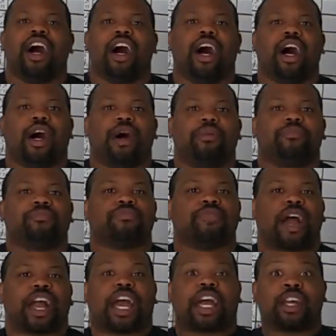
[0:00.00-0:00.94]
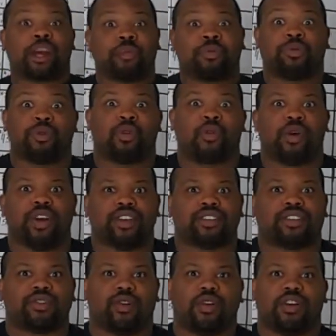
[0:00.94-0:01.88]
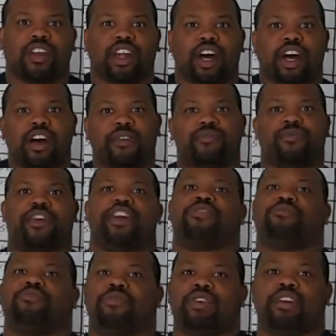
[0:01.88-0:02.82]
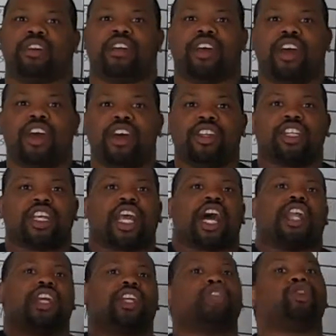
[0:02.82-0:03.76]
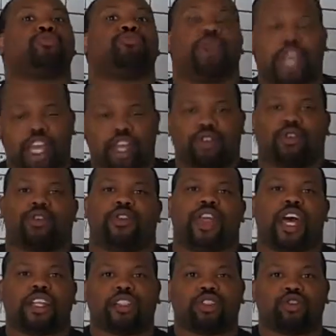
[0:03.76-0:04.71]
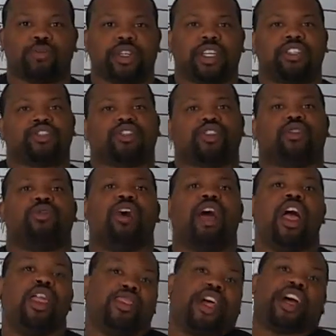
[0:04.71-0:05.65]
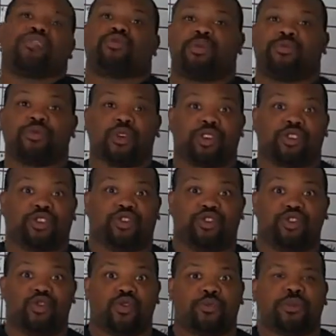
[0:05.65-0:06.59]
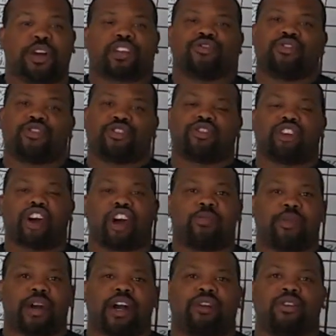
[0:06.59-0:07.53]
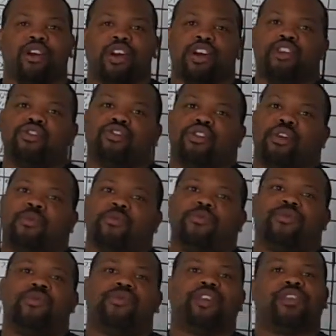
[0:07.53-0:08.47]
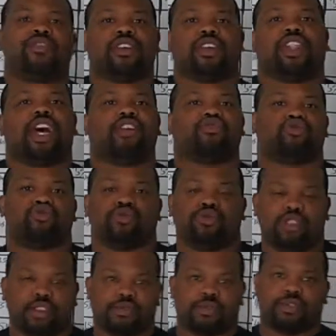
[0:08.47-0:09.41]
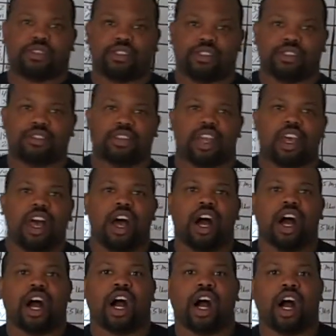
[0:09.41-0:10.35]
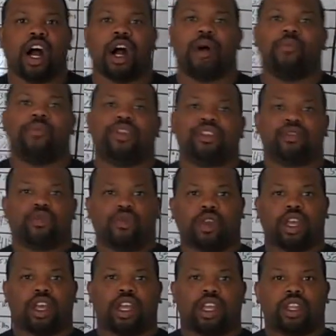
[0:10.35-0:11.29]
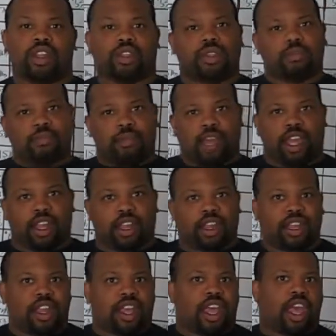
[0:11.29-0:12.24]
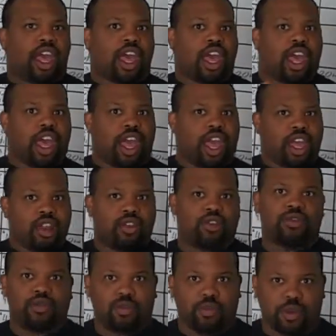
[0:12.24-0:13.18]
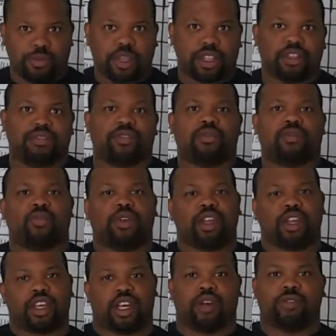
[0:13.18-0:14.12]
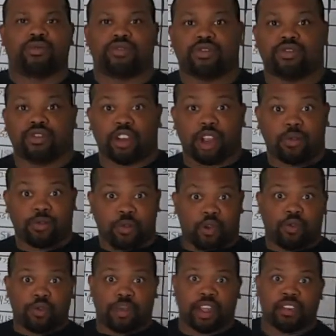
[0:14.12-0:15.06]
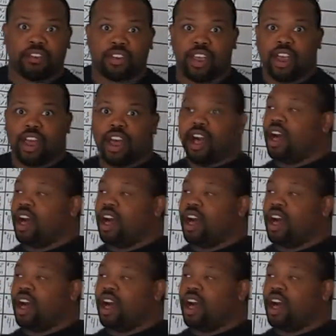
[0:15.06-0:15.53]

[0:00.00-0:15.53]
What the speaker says: I got a couple requests on Facebook to kind of expand on that a little bit, so that's what I'm going to do. I'm actually going to talk about some physiological differences between men and women when it comes to certain movements,